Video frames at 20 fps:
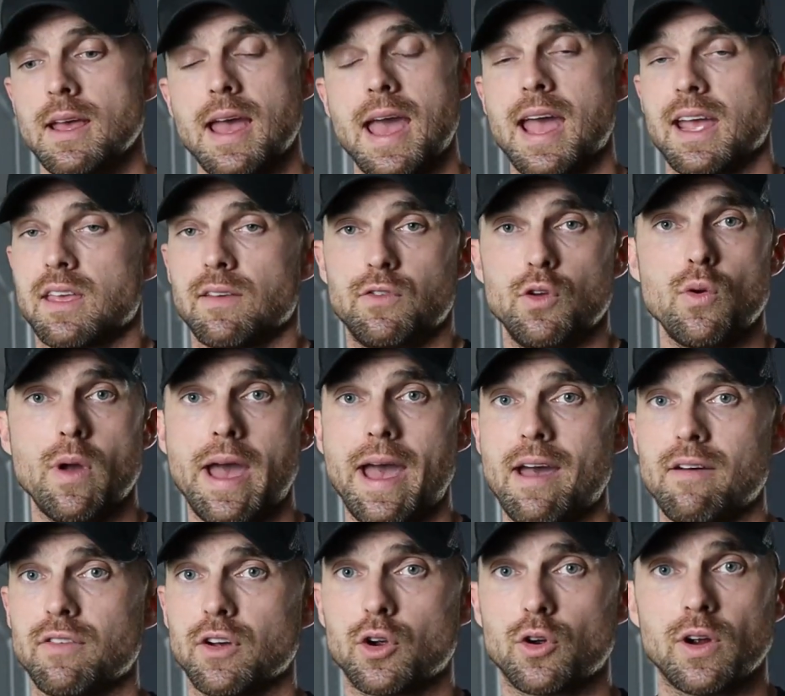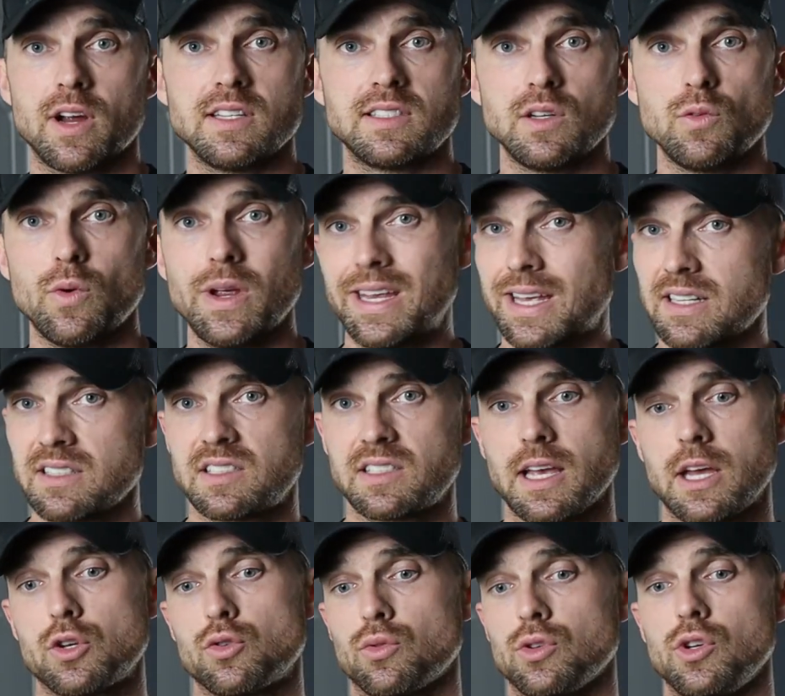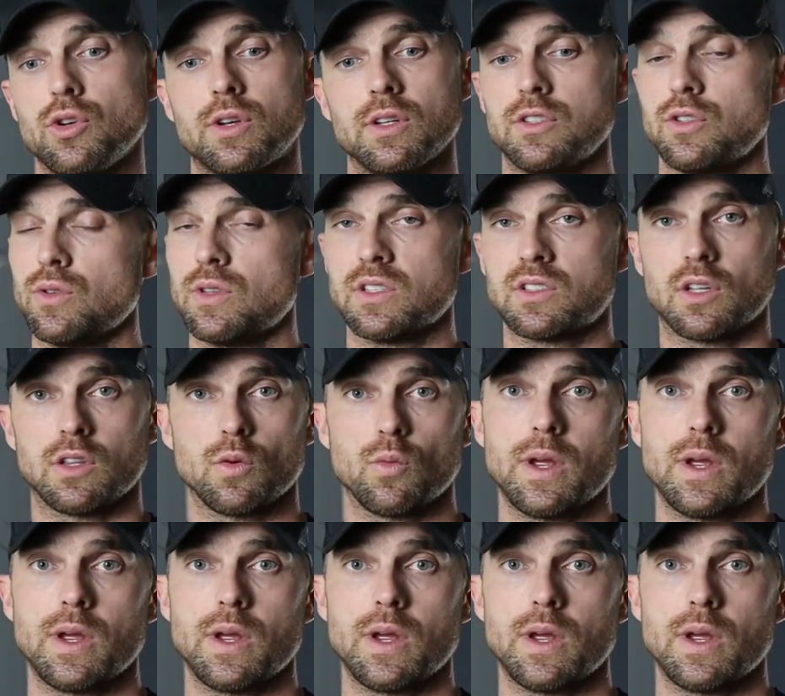Heck, if you have a crazy weekend schedule, you could do this on